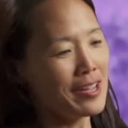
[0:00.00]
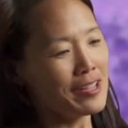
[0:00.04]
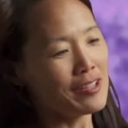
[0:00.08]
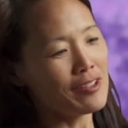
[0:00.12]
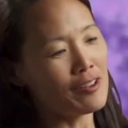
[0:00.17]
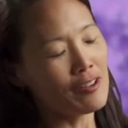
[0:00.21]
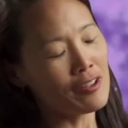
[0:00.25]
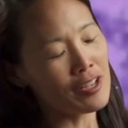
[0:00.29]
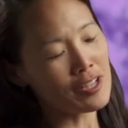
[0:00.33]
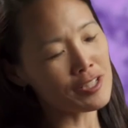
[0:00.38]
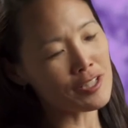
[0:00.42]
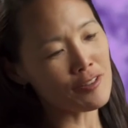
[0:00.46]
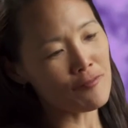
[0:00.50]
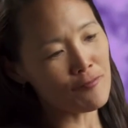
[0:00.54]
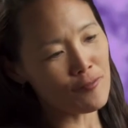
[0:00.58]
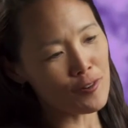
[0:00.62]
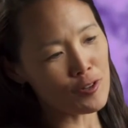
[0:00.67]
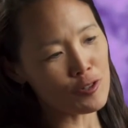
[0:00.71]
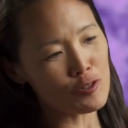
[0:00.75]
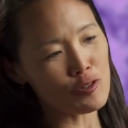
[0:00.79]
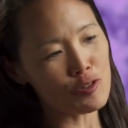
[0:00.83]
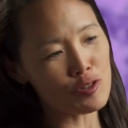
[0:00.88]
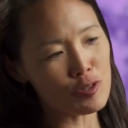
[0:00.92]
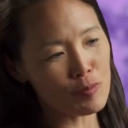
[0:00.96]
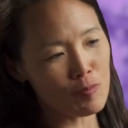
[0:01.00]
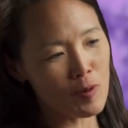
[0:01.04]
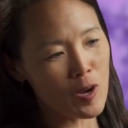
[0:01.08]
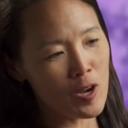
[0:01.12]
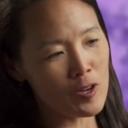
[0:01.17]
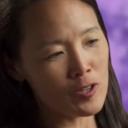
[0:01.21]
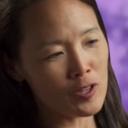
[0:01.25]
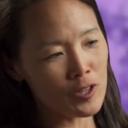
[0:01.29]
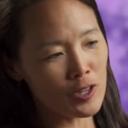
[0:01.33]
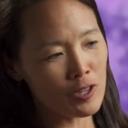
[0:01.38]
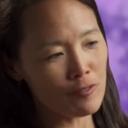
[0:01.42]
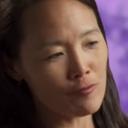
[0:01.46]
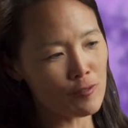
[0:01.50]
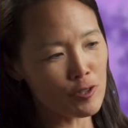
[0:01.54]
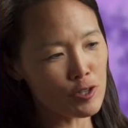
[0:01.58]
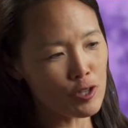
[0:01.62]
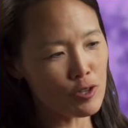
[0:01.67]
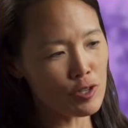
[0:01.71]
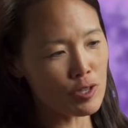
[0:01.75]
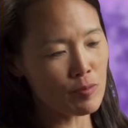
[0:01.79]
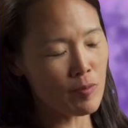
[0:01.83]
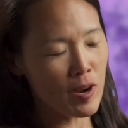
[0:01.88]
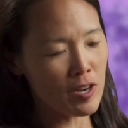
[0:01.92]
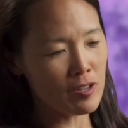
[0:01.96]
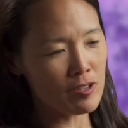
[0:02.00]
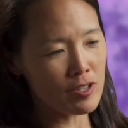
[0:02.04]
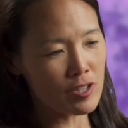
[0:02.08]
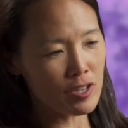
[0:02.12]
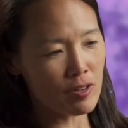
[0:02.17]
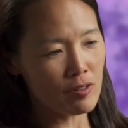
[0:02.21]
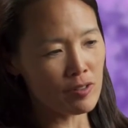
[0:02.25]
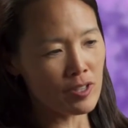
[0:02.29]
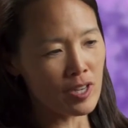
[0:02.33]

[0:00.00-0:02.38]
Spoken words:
As a first responders are